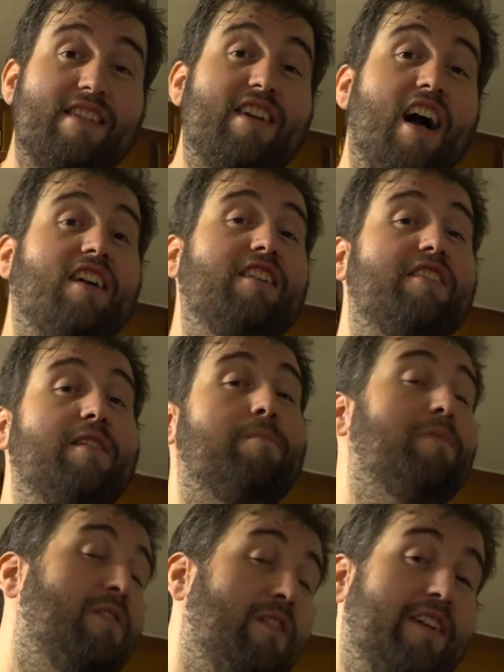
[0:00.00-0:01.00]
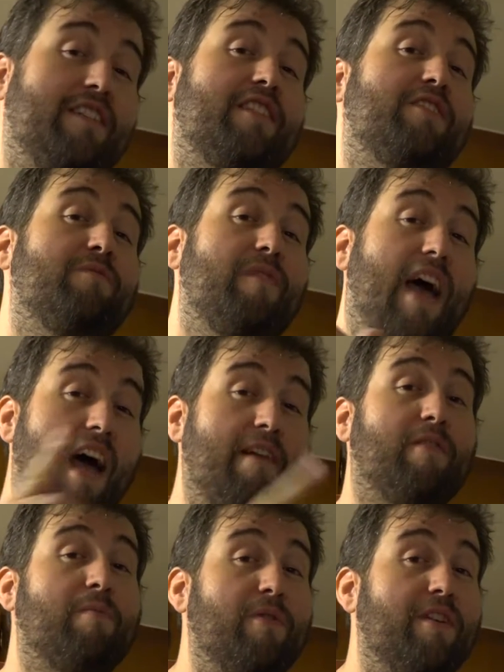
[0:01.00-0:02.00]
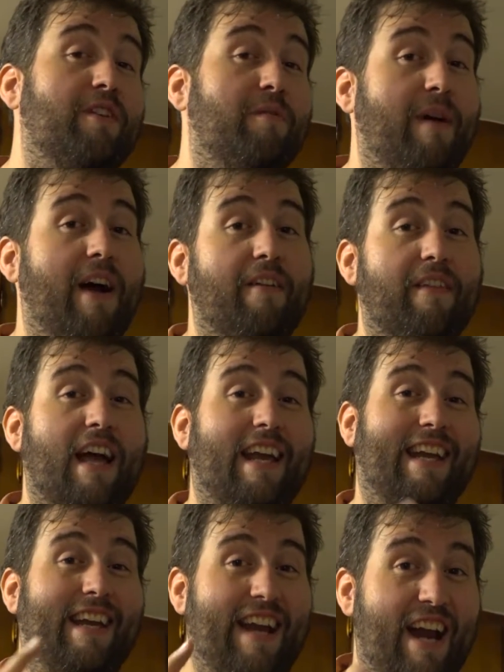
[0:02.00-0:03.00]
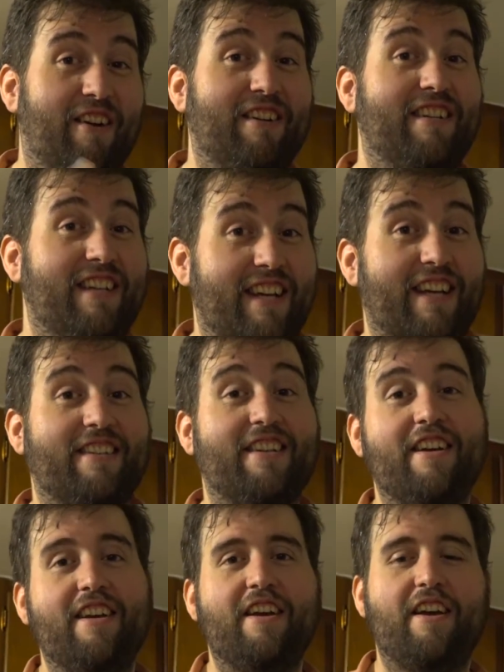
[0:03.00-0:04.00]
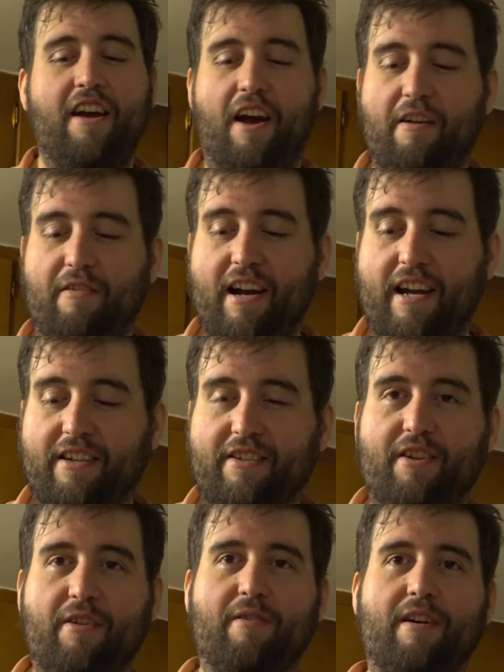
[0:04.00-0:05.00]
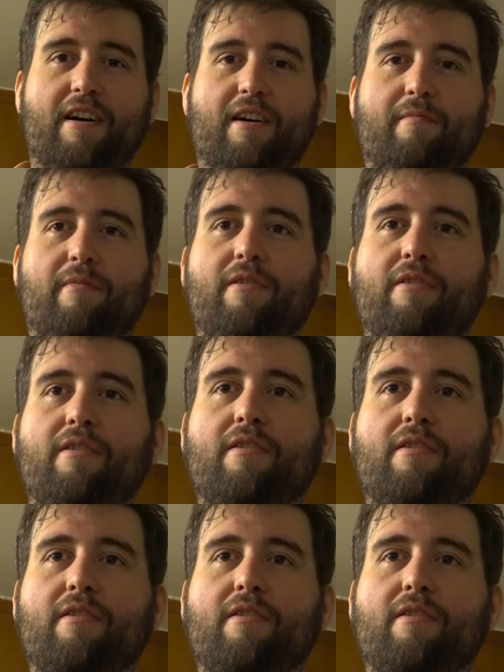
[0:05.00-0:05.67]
chocolate chip cookies that you've ever put in your mouth. I can guarantee it. All right, so